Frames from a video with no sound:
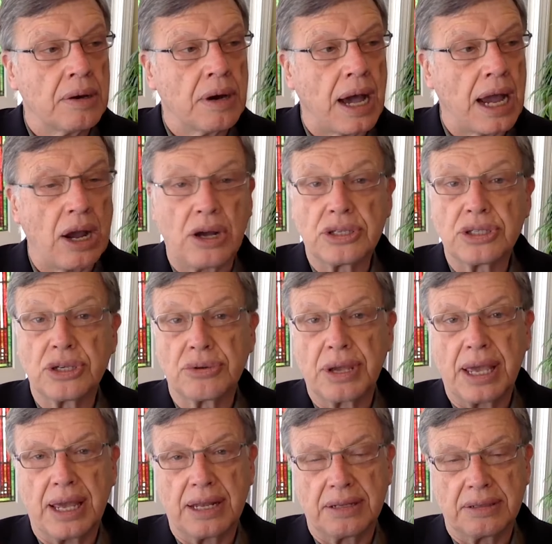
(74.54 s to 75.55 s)
I also
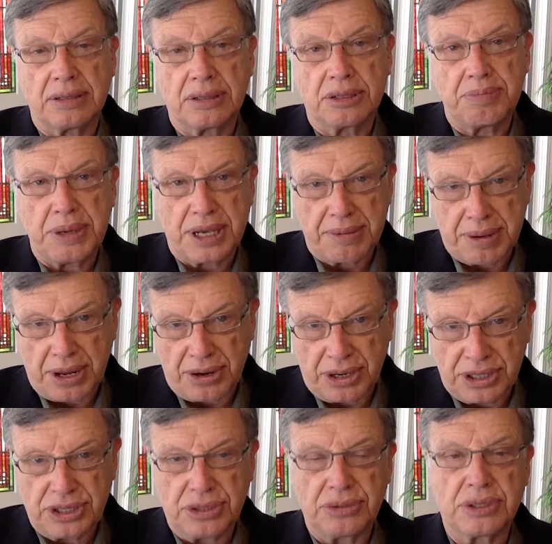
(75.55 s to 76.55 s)
can't speak about
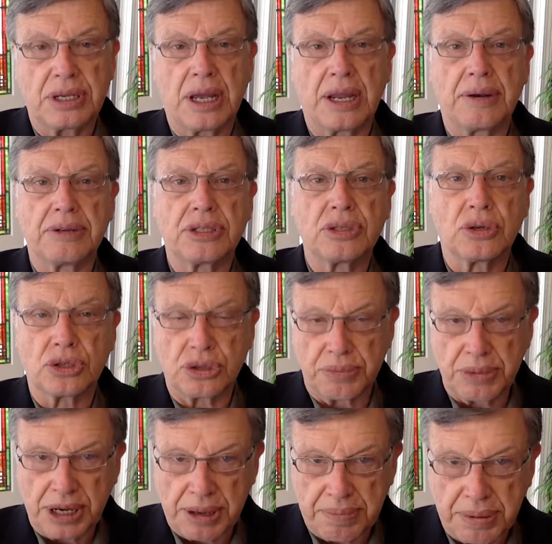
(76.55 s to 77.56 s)
issues on social
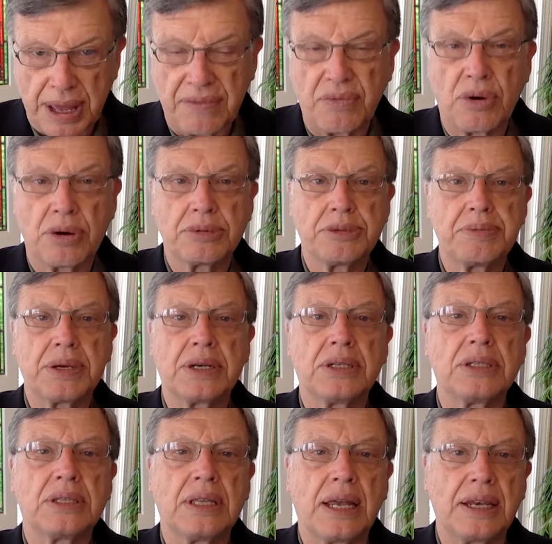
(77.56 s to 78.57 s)
media platforms
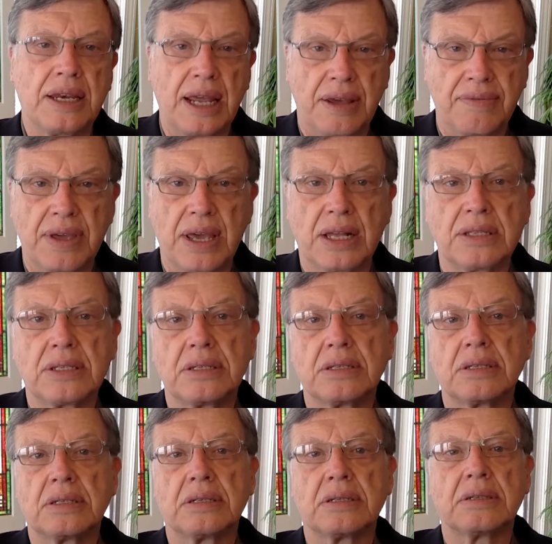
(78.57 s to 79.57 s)
because then Dave
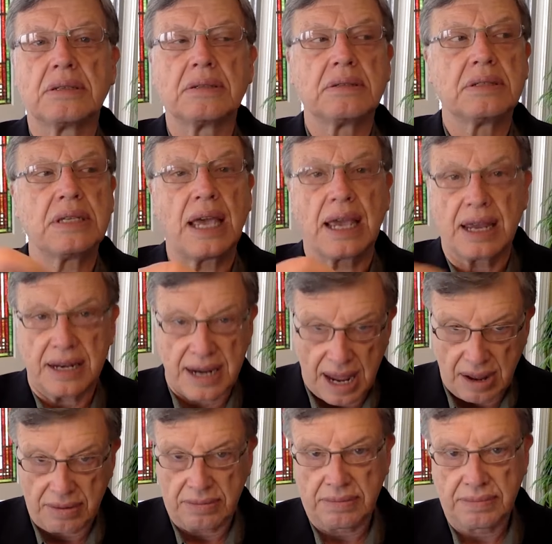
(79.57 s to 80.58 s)
gets taken
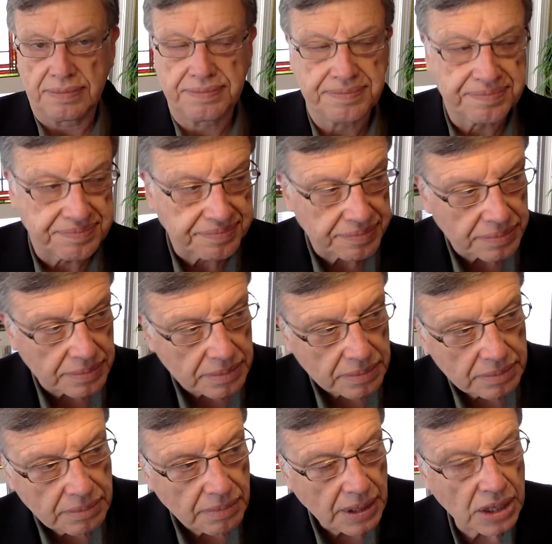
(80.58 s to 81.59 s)
down.
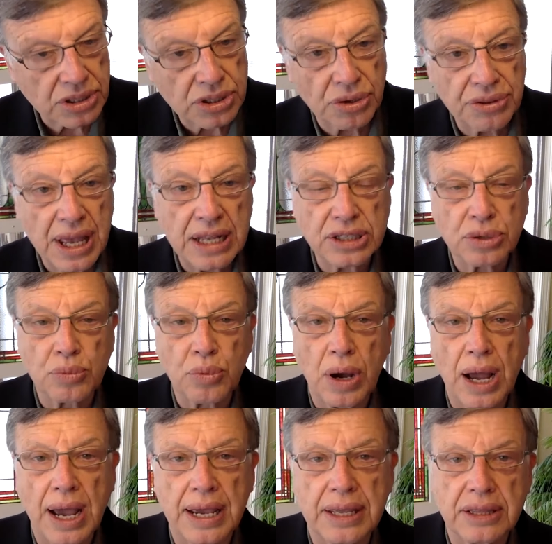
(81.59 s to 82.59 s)
So that's
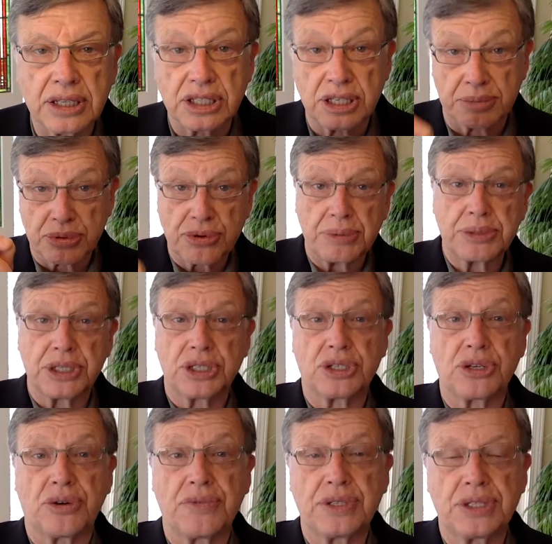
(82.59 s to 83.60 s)
why the subscription
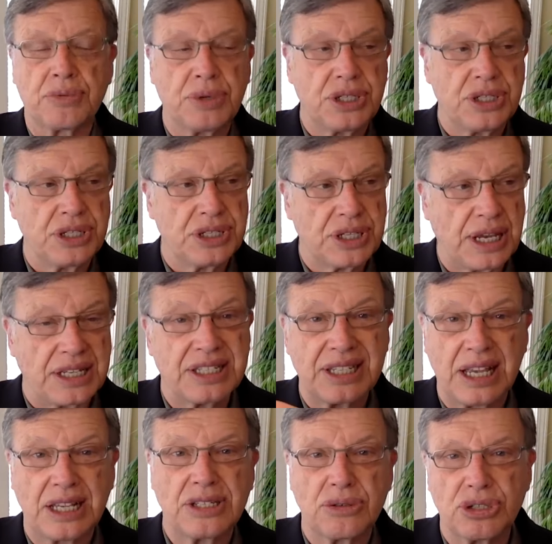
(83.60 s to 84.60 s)
service, which is a
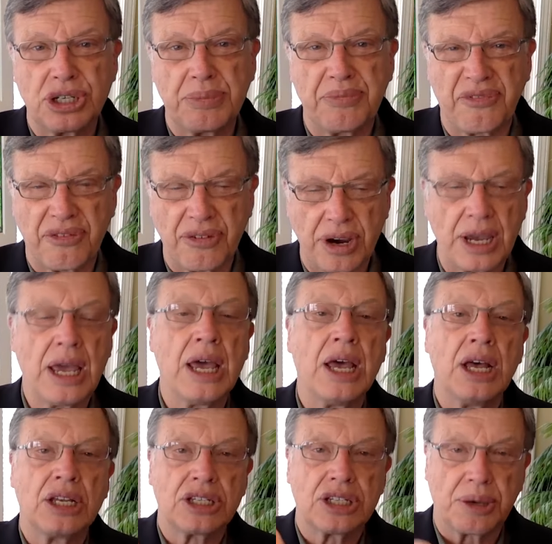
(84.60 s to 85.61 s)
censorship-free,
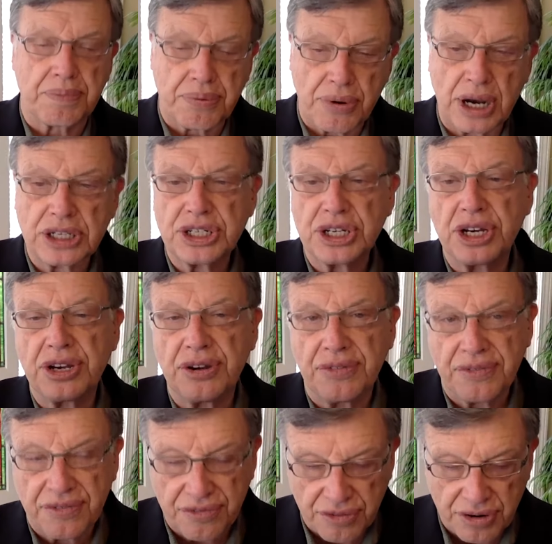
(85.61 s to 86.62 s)

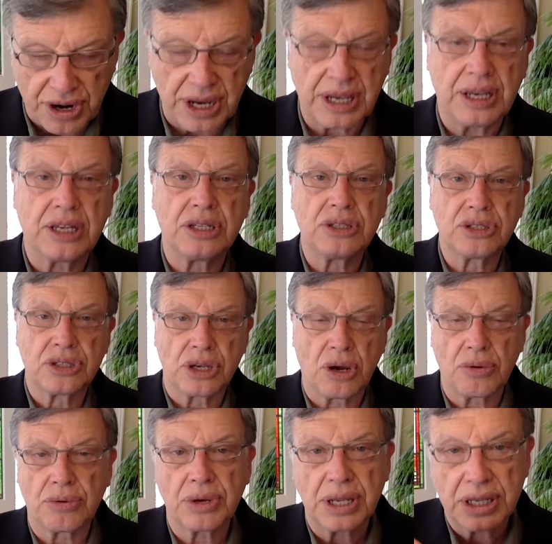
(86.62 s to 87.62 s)
suppression-free
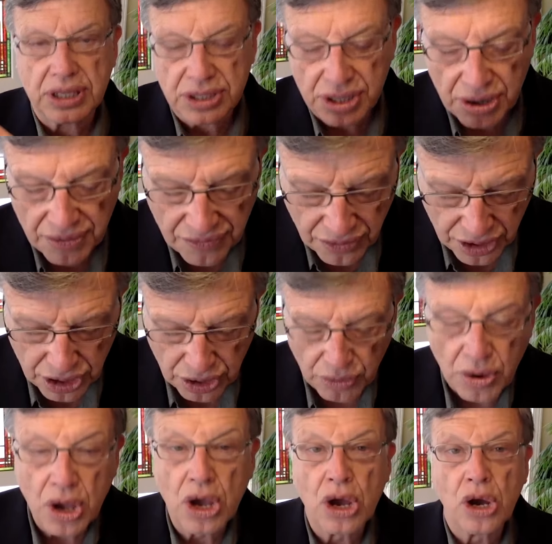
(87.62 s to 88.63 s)
zone, is there for
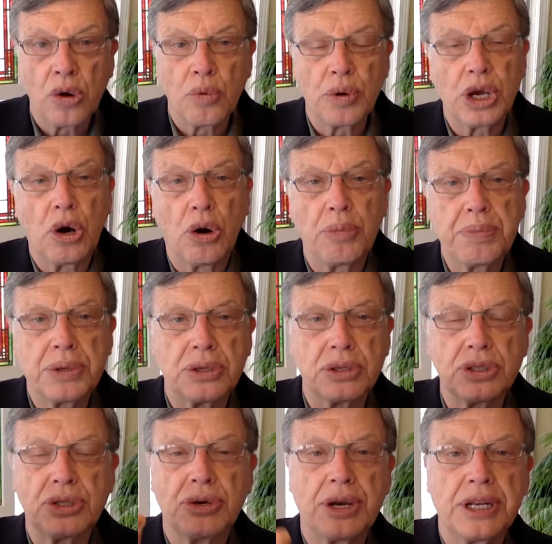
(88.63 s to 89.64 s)
you. We hope you'll
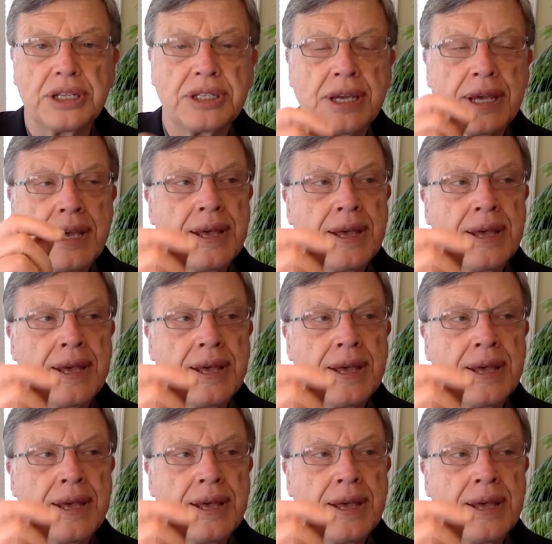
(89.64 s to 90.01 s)
join us.